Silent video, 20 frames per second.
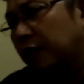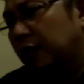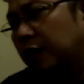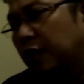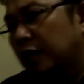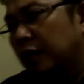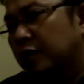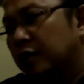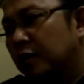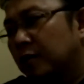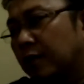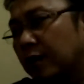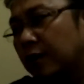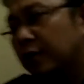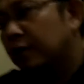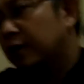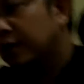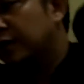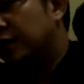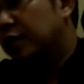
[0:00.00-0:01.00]
integration
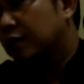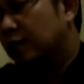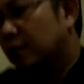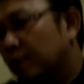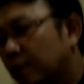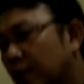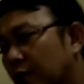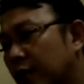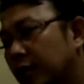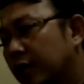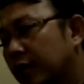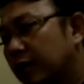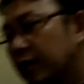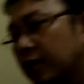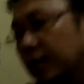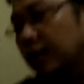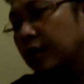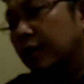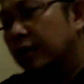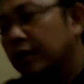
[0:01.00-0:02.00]
between reservoir
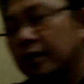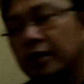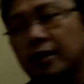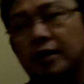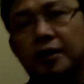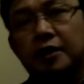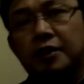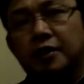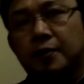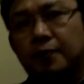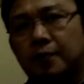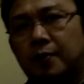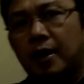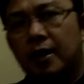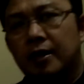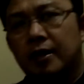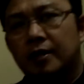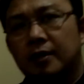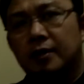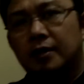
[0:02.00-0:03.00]
in
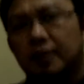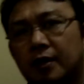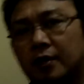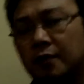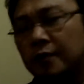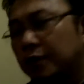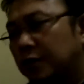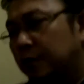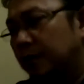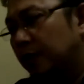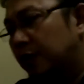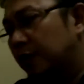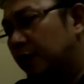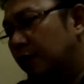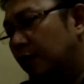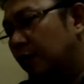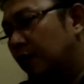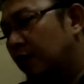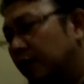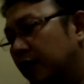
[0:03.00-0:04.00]
Japan with
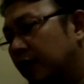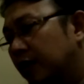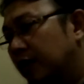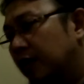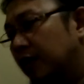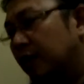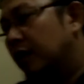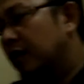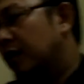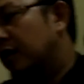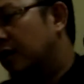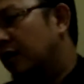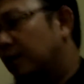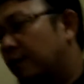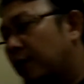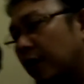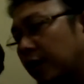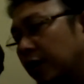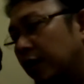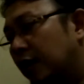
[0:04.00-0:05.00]
methodology
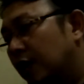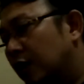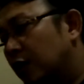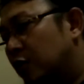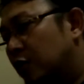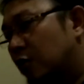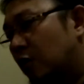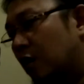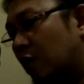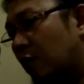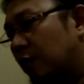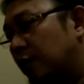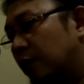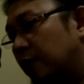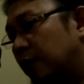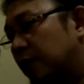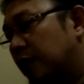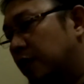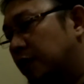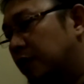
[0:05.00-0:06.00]
particle swarm
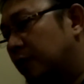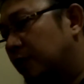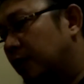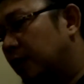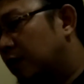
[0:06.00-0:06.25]
optimization